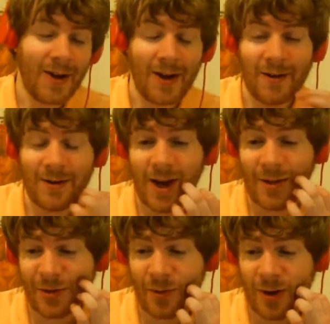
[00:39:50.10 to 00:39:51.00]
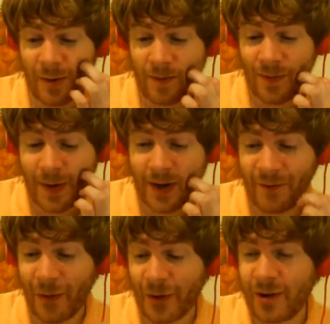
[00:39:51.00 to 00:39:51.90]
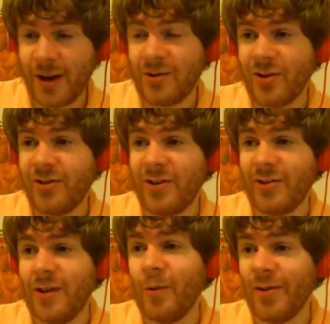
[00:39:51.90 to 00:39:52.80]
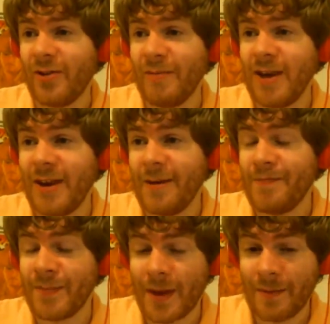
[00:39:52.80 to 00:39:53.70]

And yeah, that's where you. And at first, he wants to meet him